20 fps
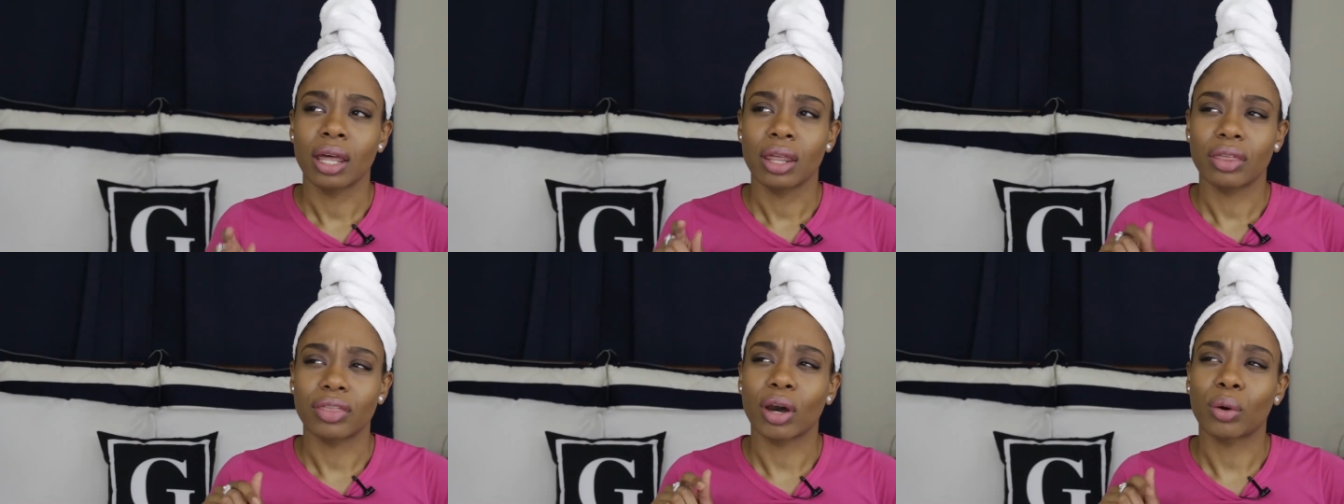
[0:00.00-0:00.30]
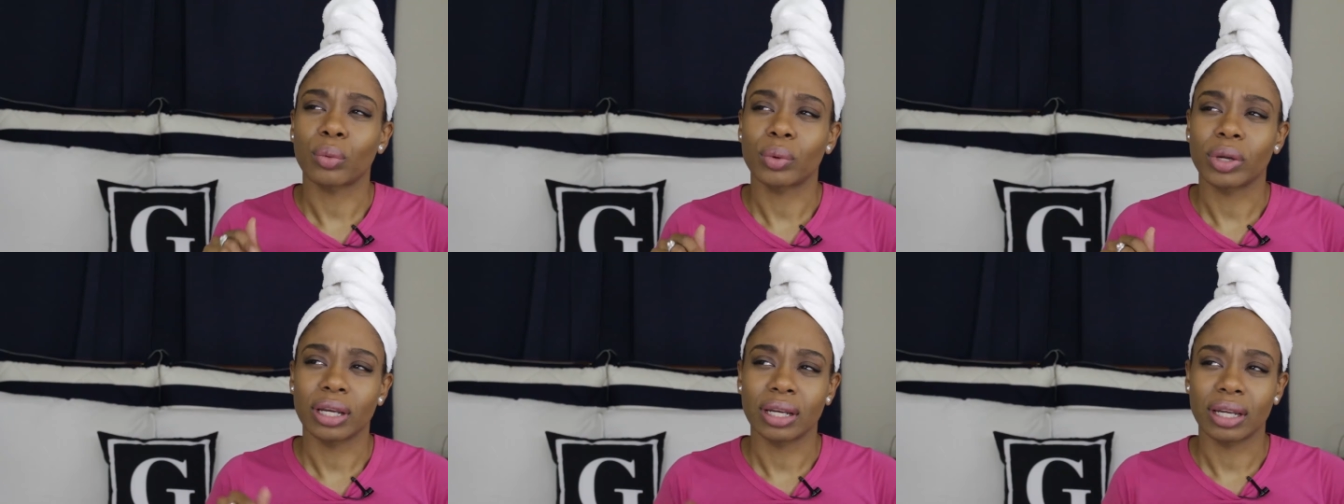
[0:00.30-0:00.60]
that
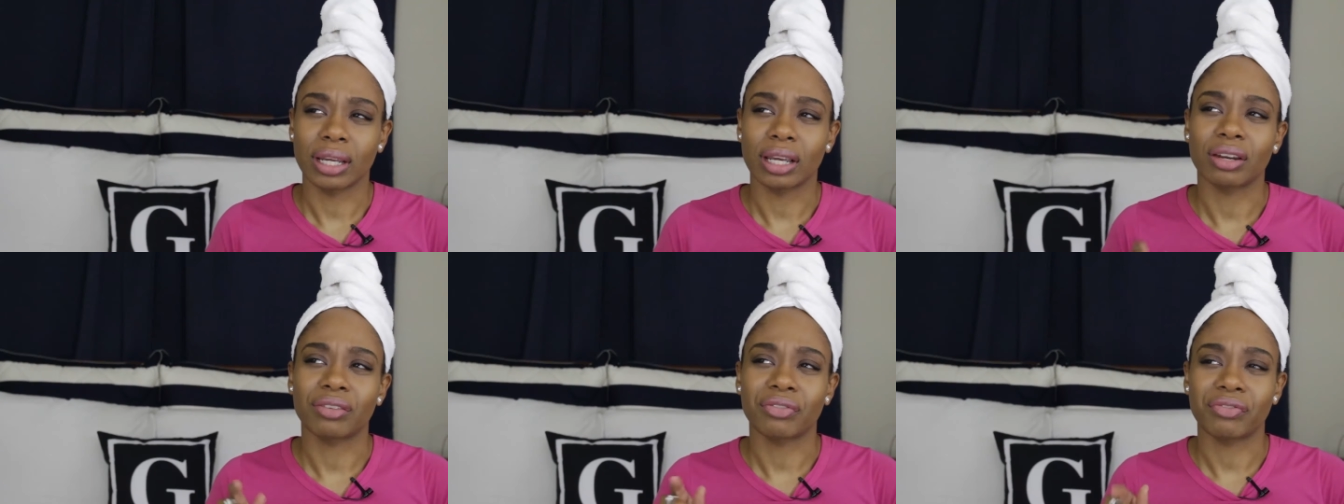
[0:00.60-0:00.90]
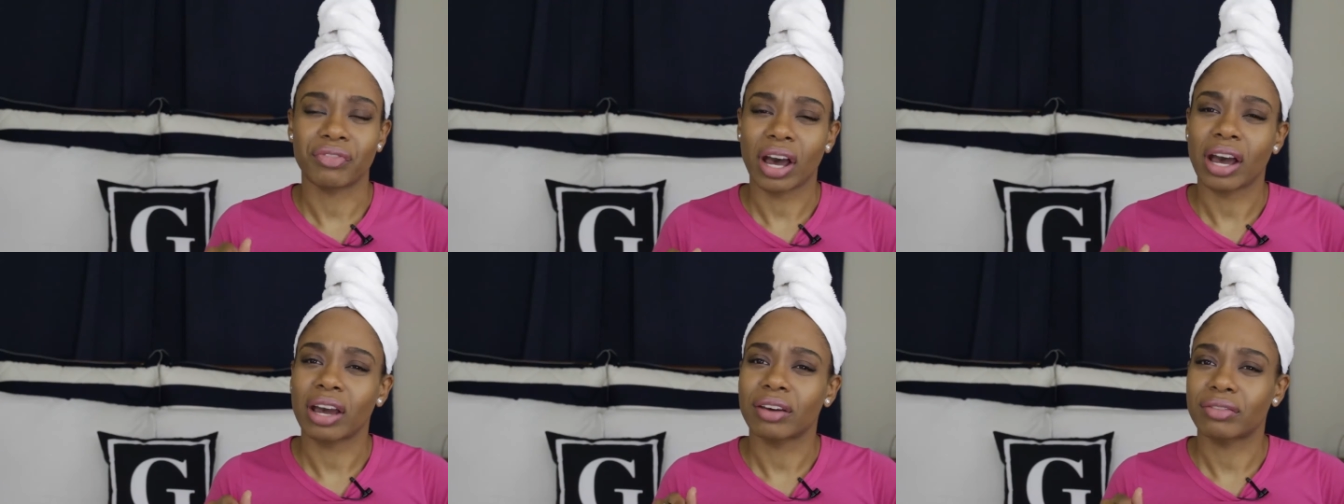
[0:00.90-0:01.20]
we need
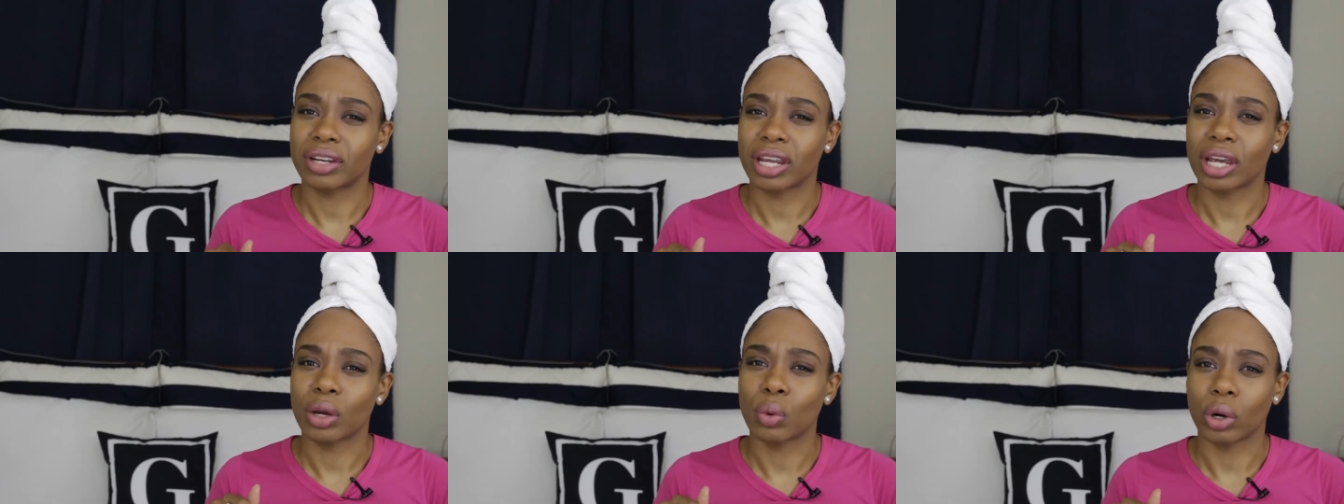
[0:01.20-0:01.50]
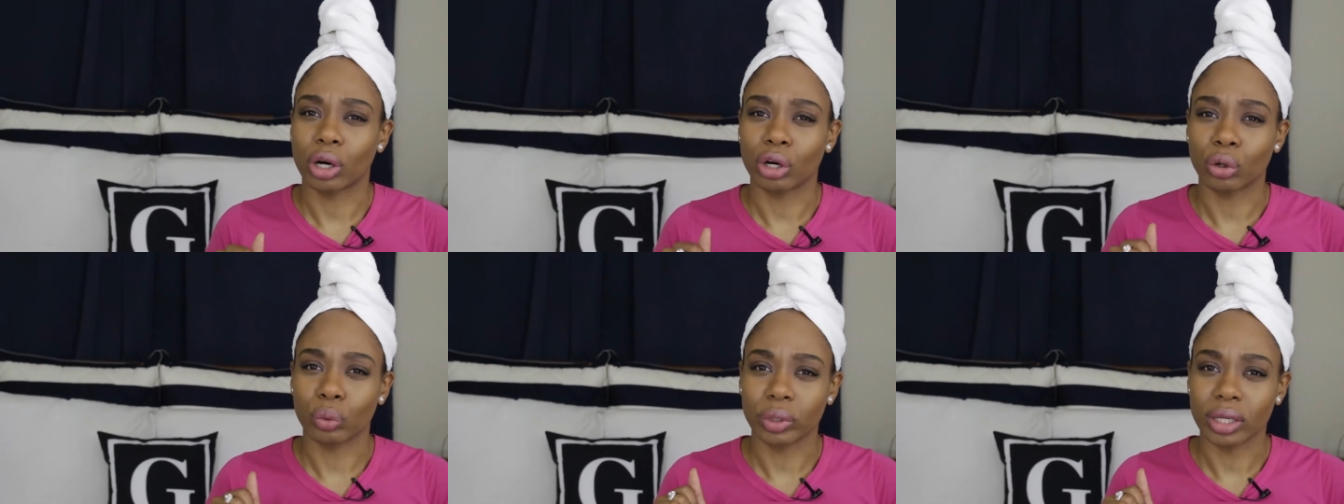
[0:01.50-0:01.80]
5-day
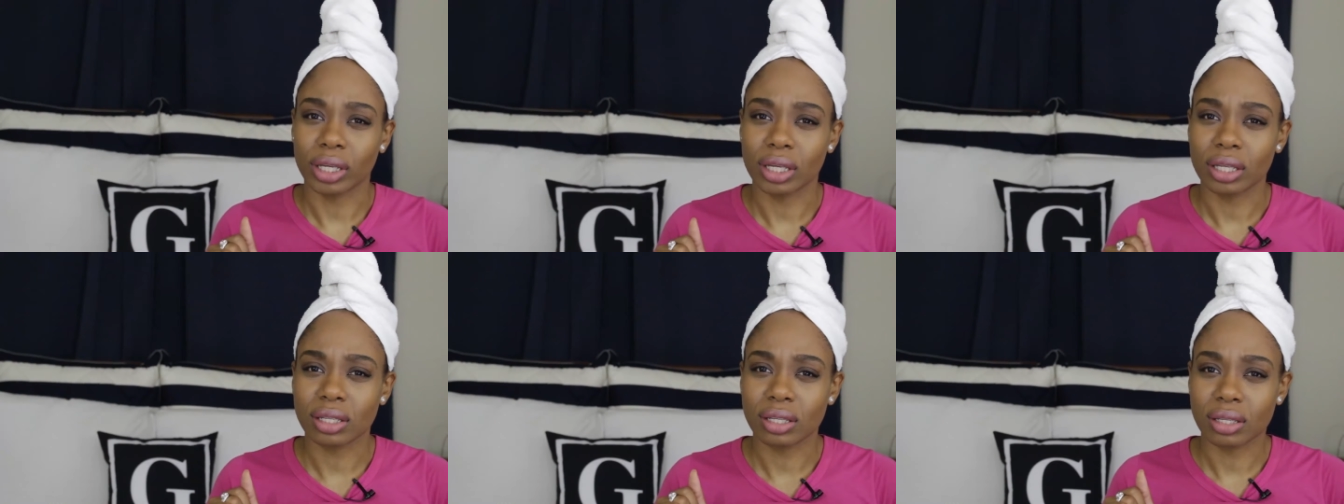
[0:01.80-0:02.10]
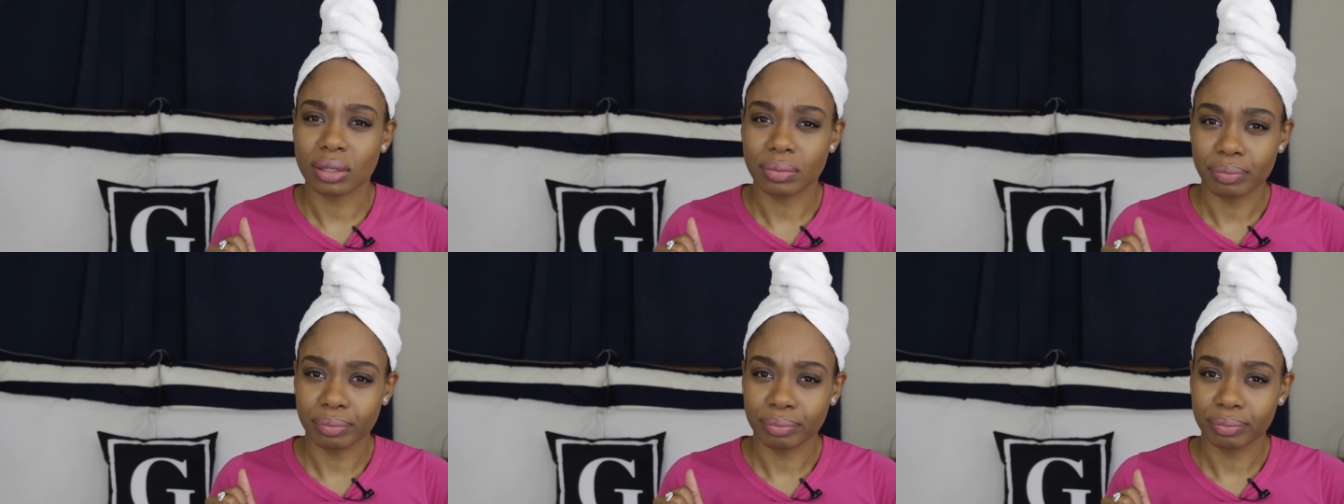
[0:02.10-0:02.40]
work weeks.
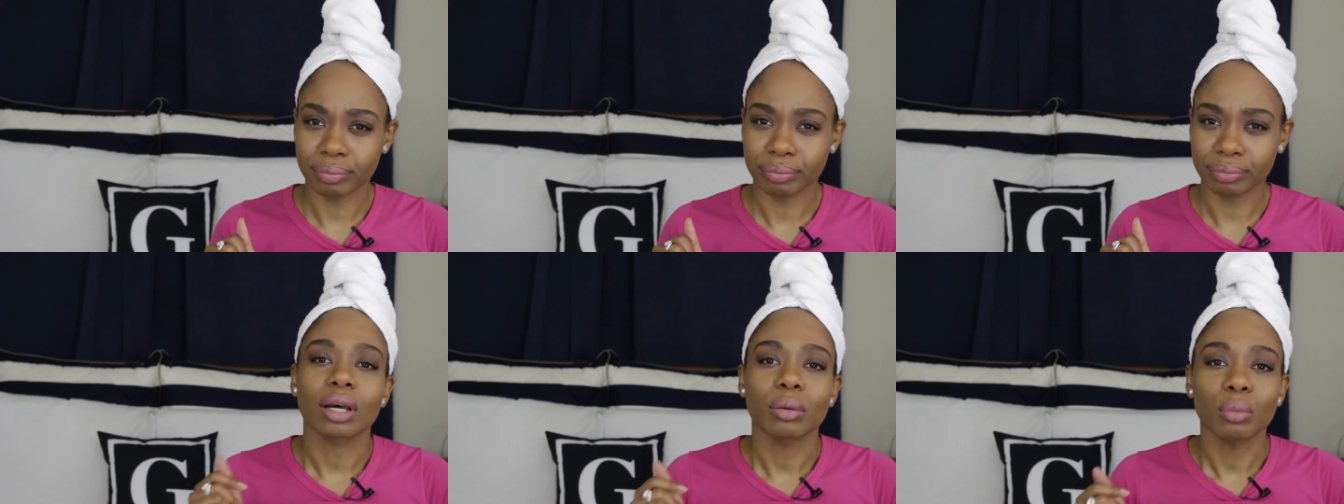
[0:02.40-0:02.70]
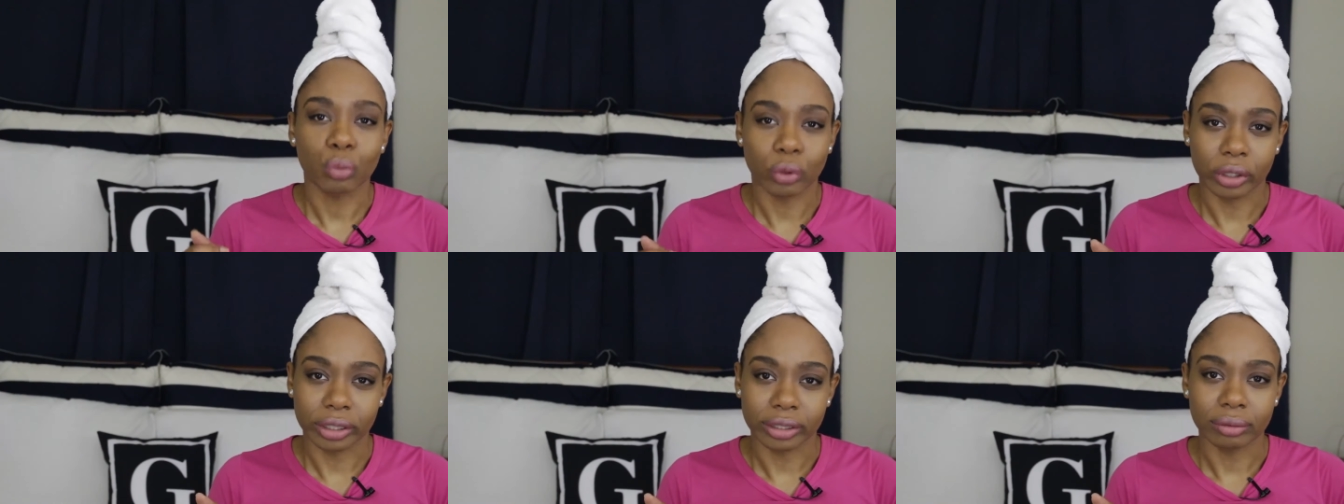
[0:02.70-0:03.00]

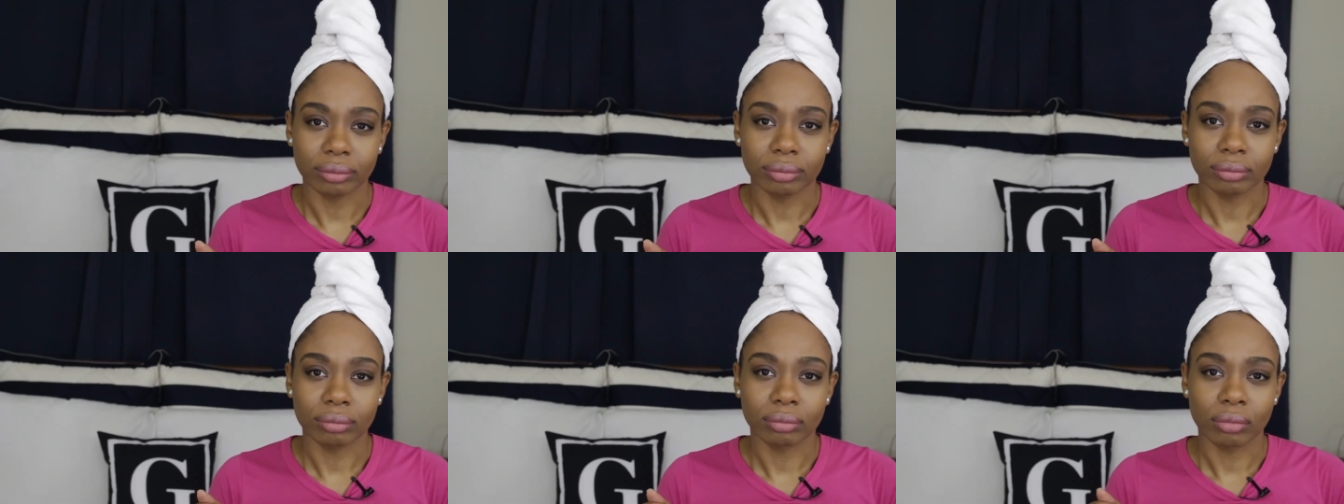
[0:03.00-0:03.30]
Someone,